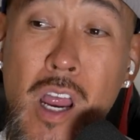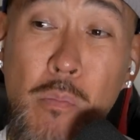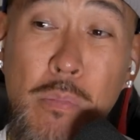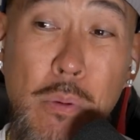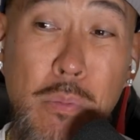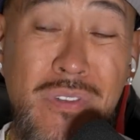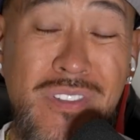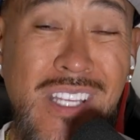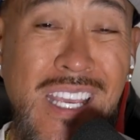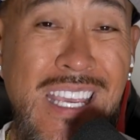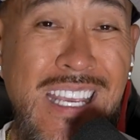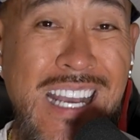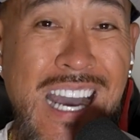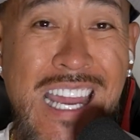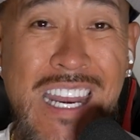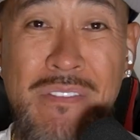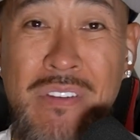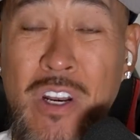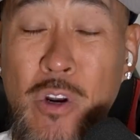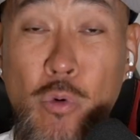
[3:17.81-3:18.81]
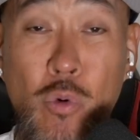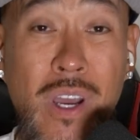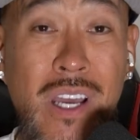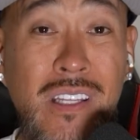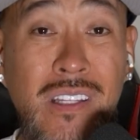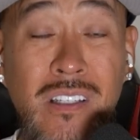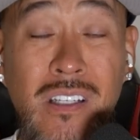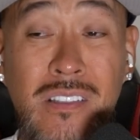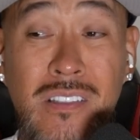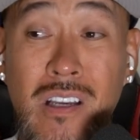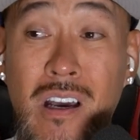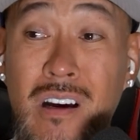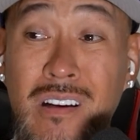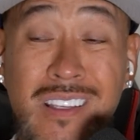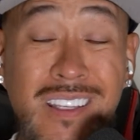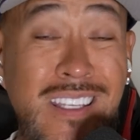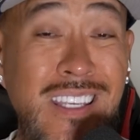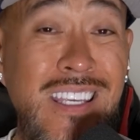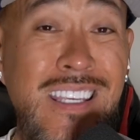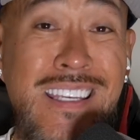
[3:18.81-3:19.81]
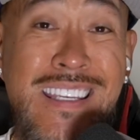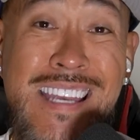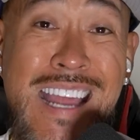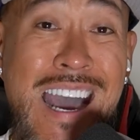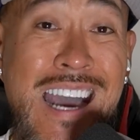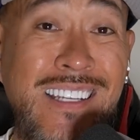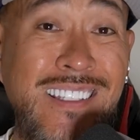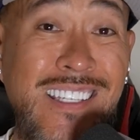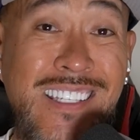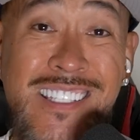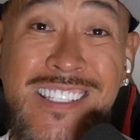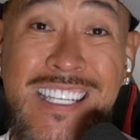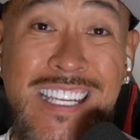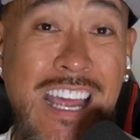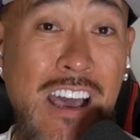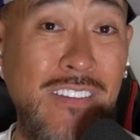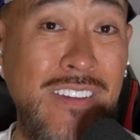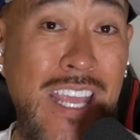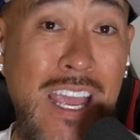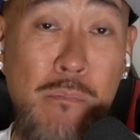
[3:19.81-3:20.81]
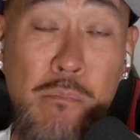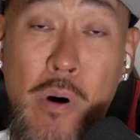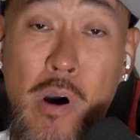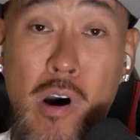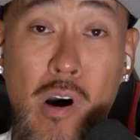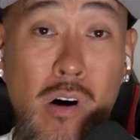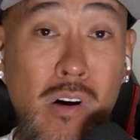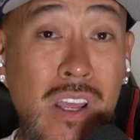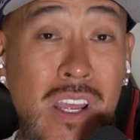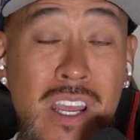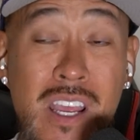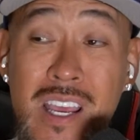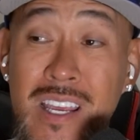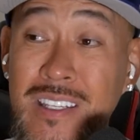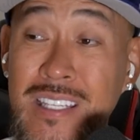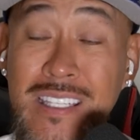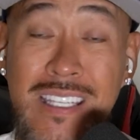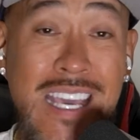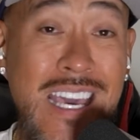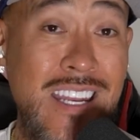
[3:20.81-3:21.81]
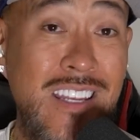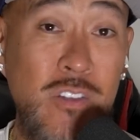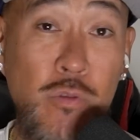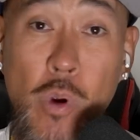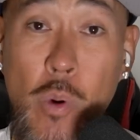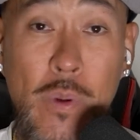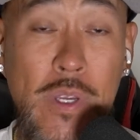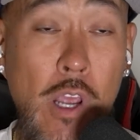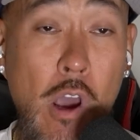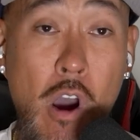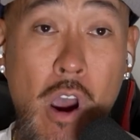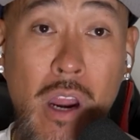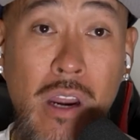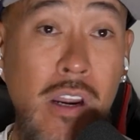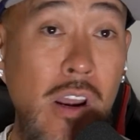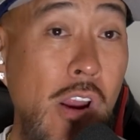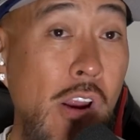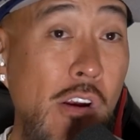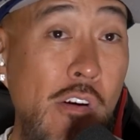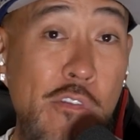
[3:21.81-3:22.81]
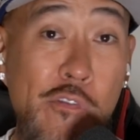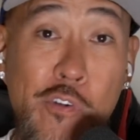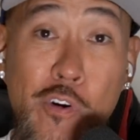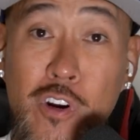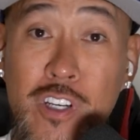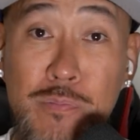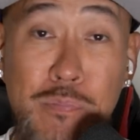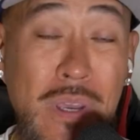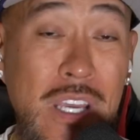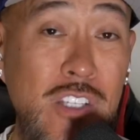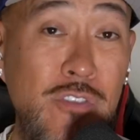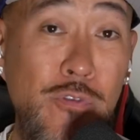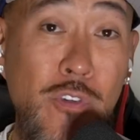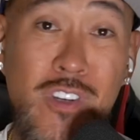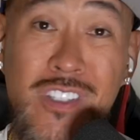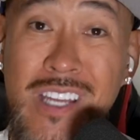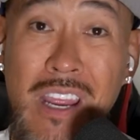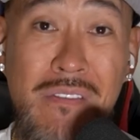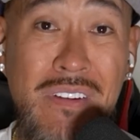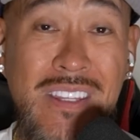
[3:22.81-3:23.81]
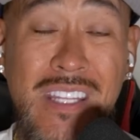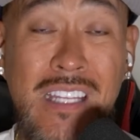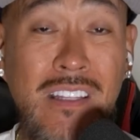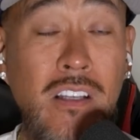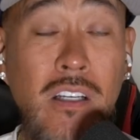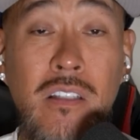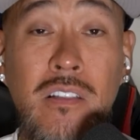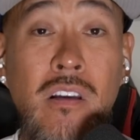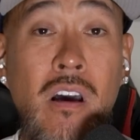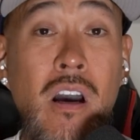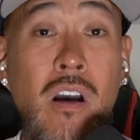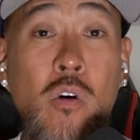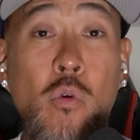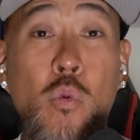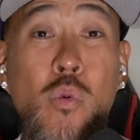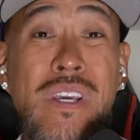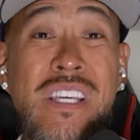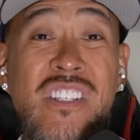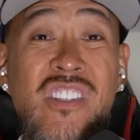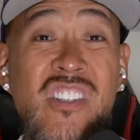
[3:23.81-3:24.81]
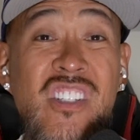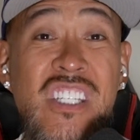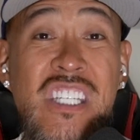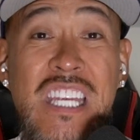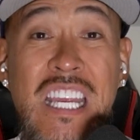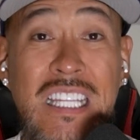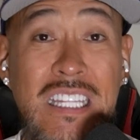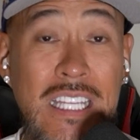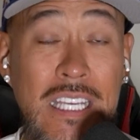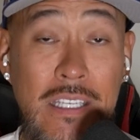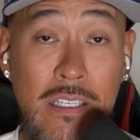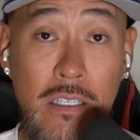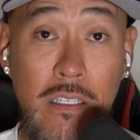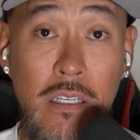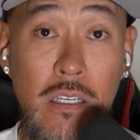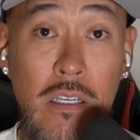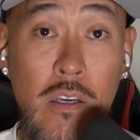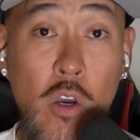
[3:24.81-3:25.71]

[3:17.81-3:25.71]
People say he kind of in a rut. Look, dog, he knocked the shit out that ball to get us where we are. First pitch, first everything. Look, dog, we chilling.